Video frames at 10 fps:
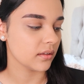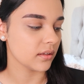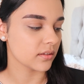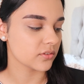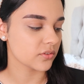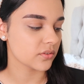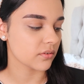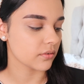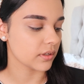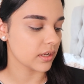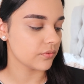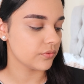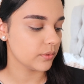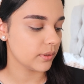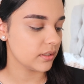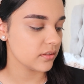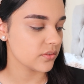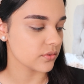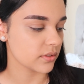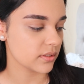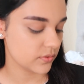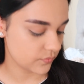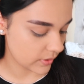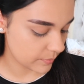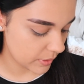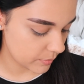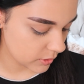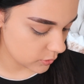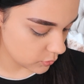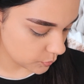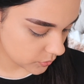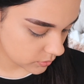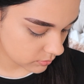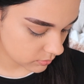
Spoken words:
it's just gone everywhere. So it is very pigmented. Oops.